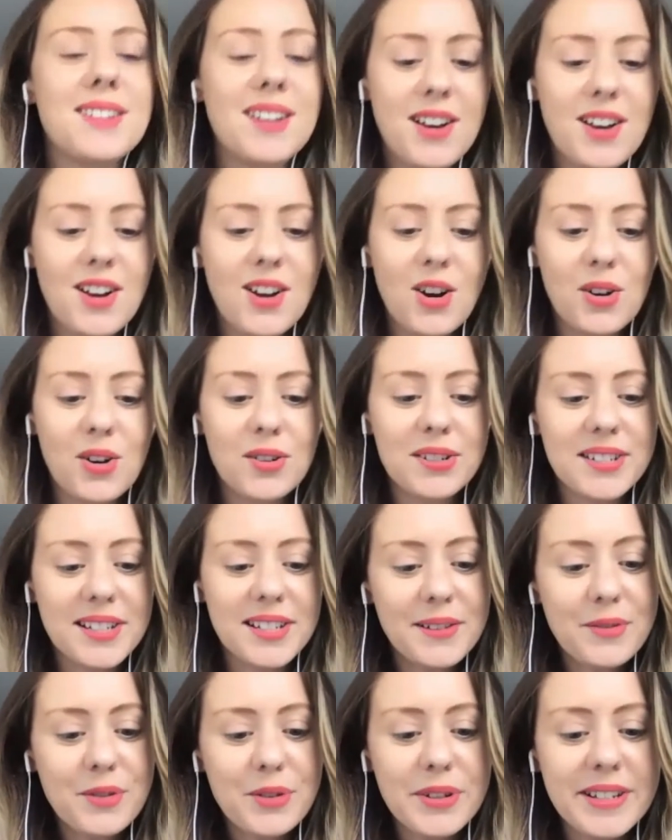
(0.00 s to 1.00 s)
on
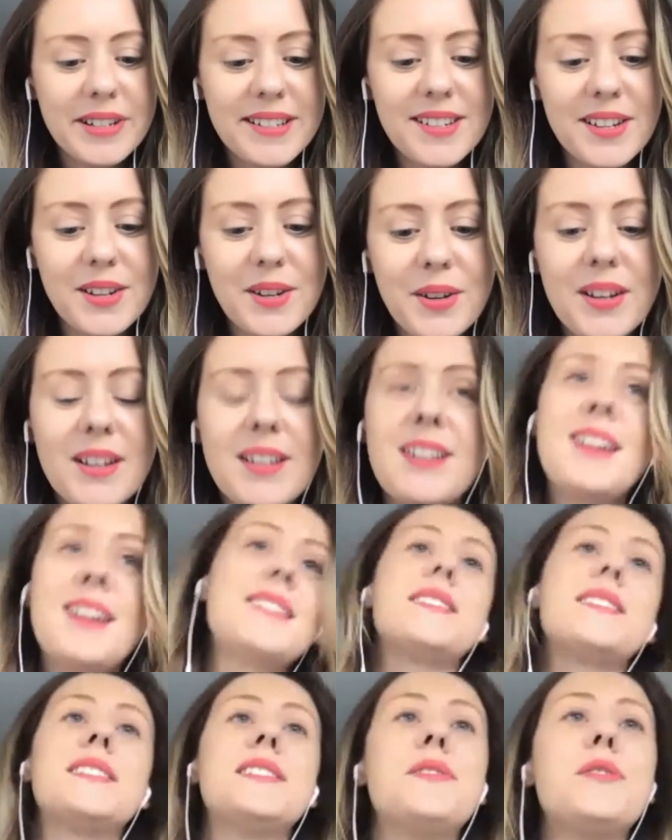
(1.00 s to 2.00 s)
delivery. So as a
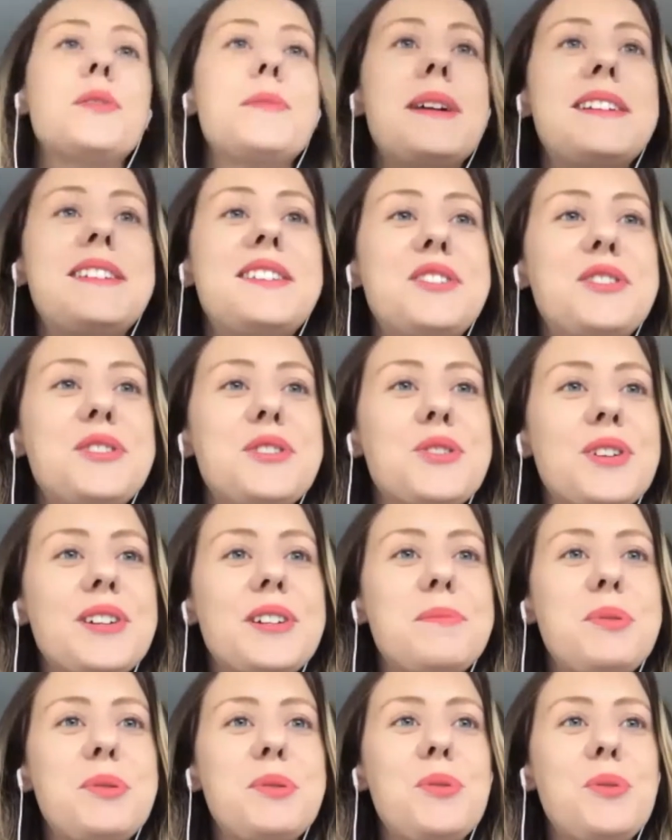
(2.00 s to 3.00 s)
delivery manager, you're trying to
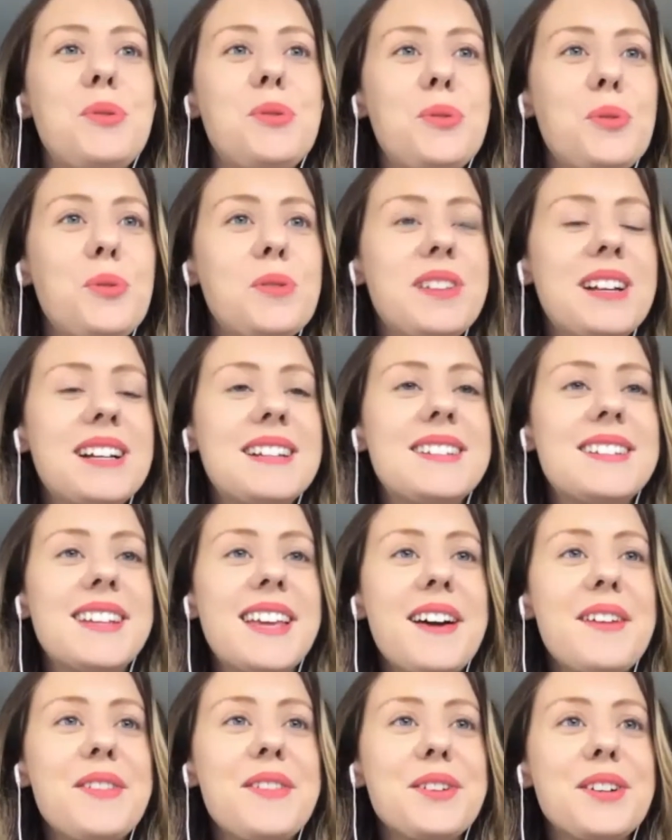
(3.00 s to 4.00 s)
pull all of that
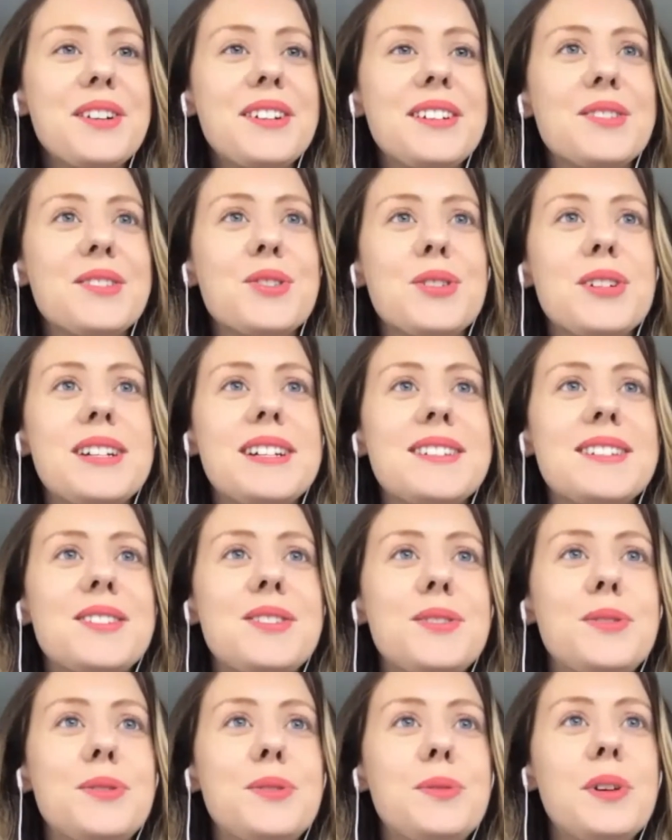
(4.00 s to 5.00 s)
together. You're trying
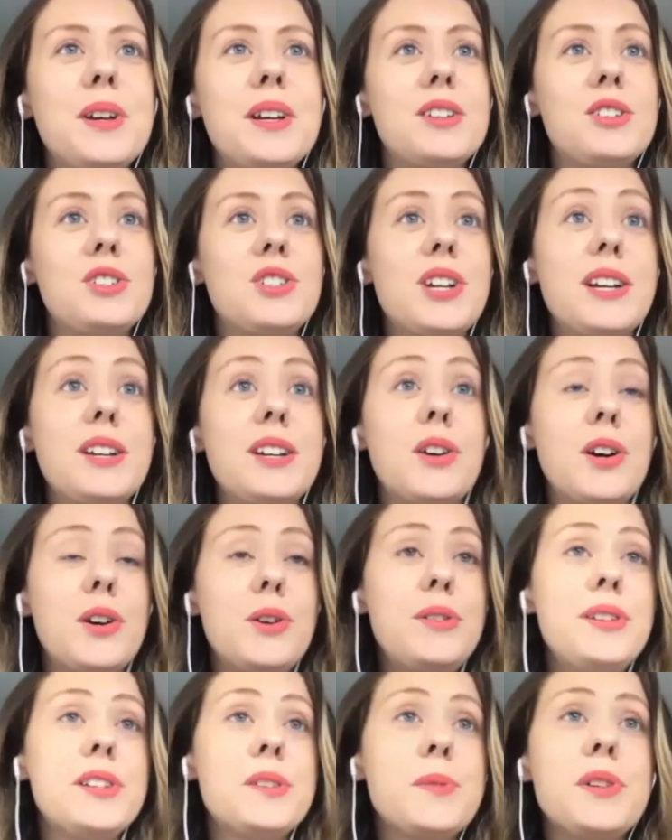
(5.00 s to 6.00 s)
to share your own
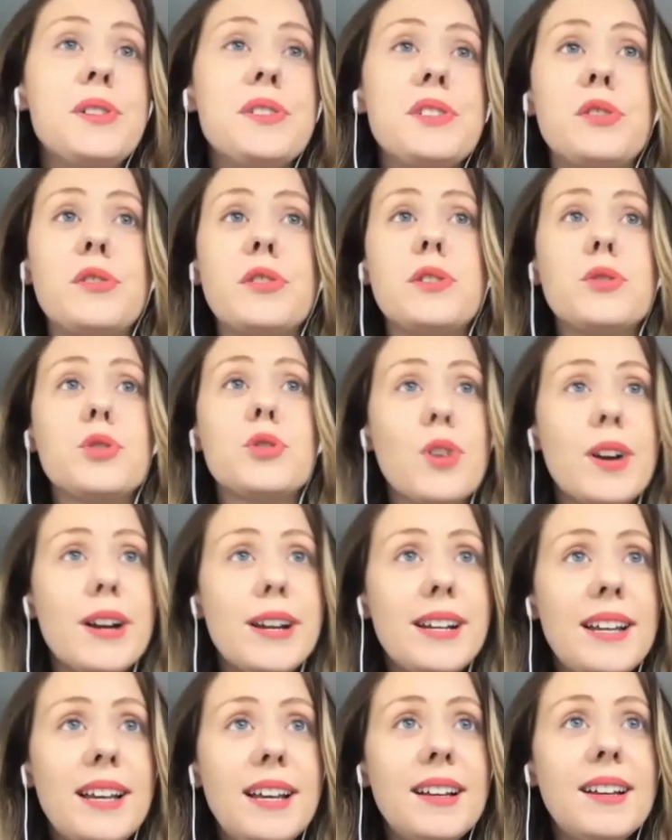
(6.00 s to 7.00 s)
experience and your own
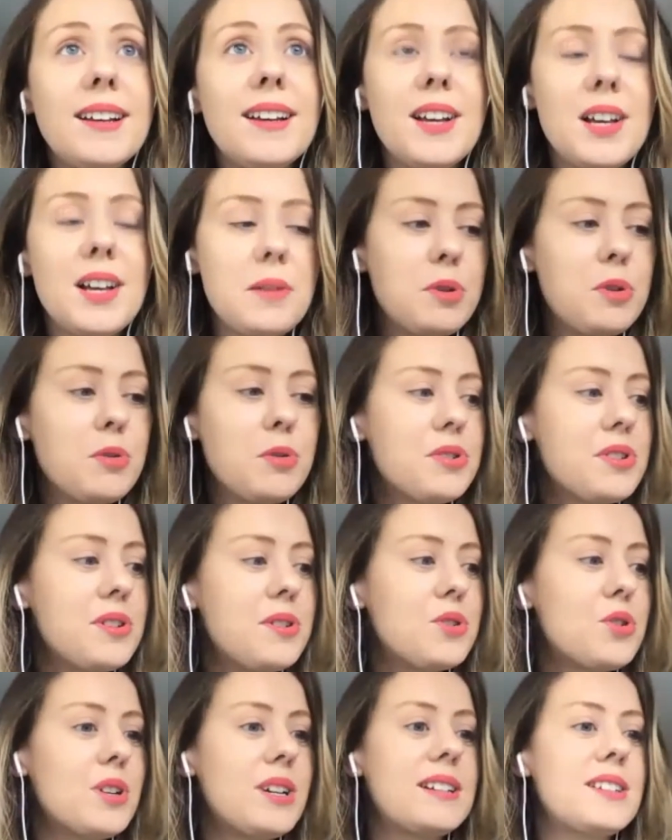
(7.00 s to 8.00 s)
training. You're also
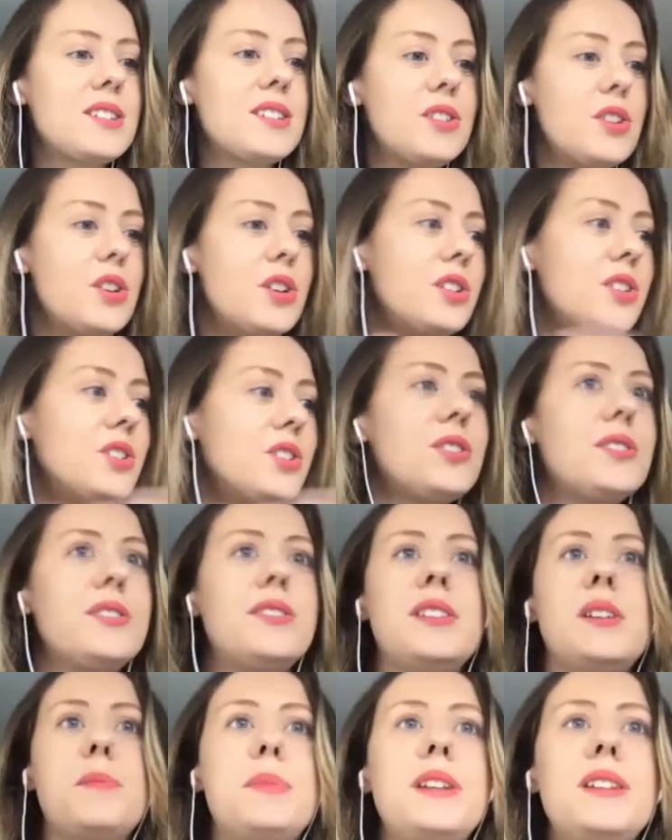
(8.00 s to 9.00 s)
trying to nurture the
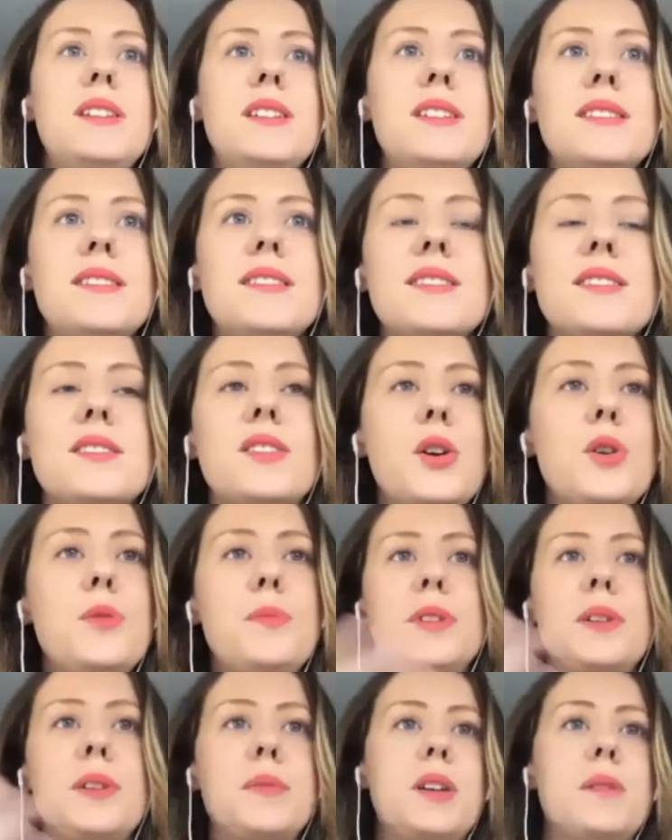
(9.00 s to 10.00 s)
opinions and open
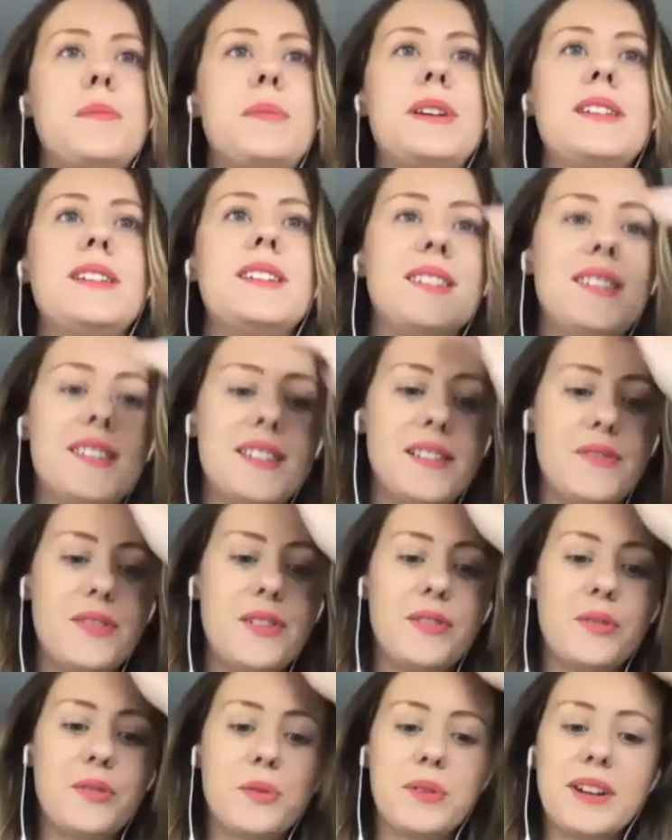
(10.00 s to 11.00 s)
up the opinions of
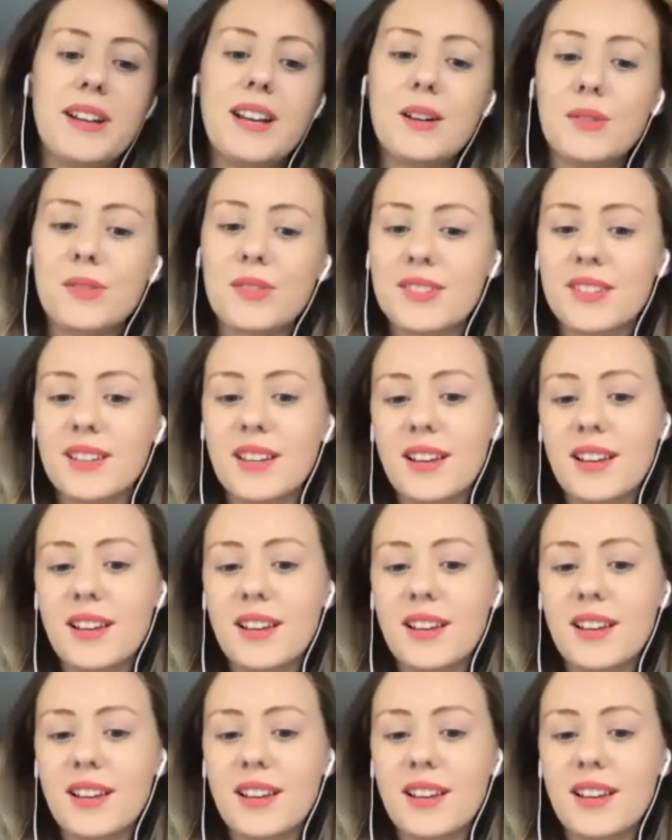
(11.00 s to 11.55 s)
everyone else.